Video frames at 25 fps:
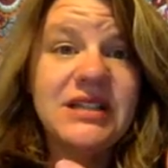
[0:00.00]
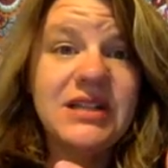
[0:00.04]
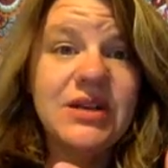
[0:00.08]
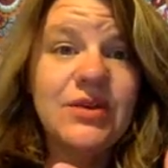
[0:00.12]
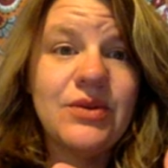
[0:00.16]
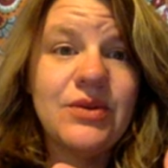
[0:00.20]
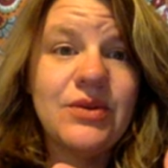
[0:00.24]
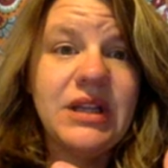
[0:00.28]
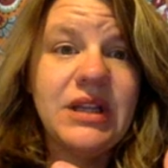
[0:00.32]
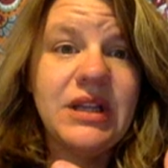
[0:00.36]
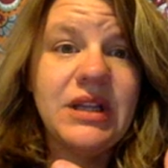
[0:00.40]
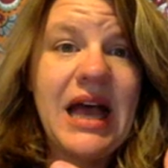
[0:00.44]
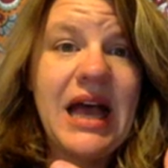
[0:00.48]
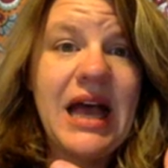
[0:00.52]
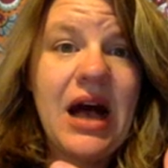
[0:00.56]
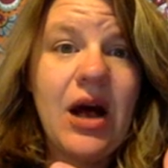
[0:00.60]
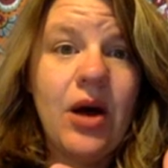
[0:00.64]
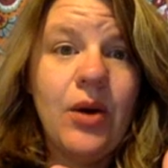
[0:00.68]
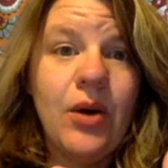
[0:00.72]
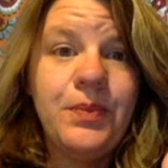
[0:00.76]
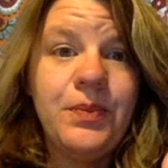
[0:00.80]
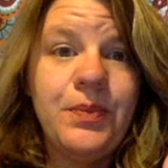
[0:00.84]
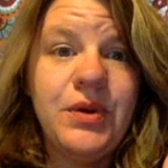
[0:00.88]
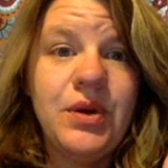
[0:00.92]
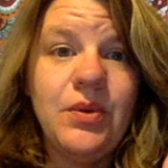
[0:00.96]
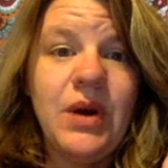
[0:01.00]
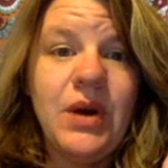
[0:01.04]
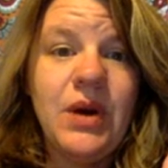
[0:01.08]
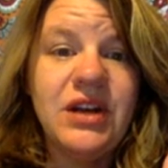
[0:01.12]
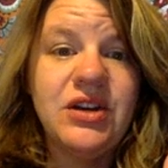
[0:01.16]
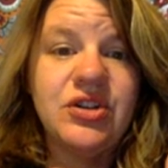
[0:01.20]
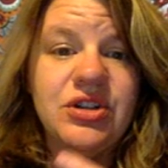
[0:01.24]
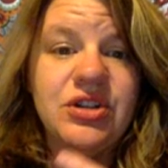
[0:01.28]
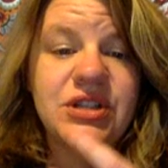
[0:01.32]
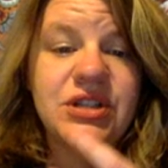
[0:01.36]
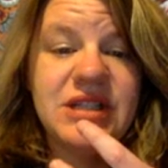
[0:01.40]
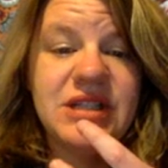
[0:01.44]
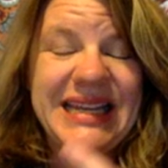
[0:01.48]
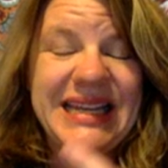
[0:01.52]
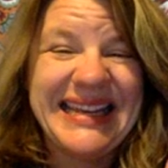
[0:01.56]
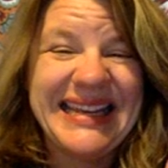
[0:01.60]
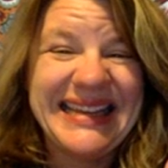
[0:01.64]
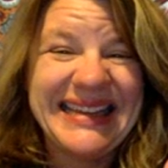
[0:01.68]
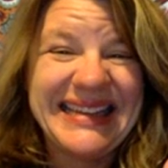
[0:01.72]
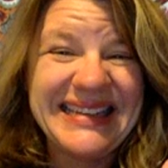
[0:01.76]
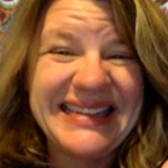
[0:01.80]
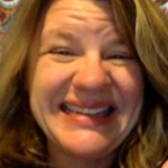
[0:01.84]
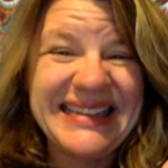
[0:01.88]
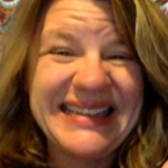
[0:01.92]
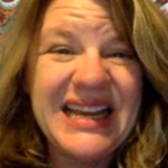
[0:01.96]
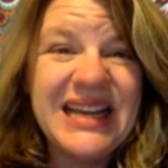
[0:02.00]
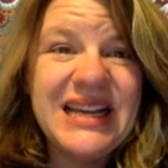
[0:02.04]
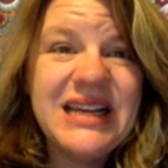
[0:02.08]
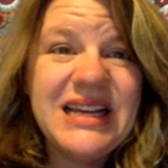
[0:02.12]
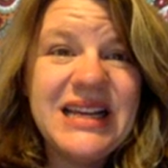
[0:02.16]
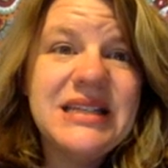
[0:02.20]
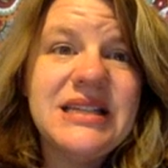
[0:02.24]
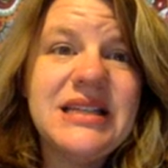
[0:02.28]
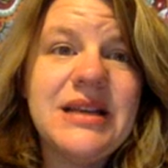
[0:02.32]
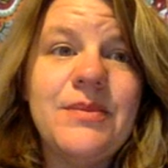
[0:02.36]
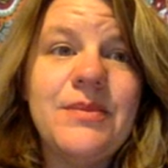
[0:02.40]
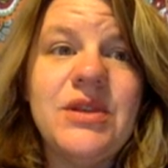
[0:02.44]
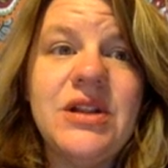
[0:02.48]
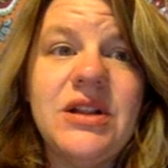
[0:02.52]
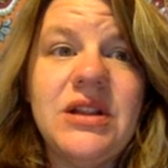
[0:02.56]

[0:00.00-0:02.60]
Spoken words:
that really help you understand some of the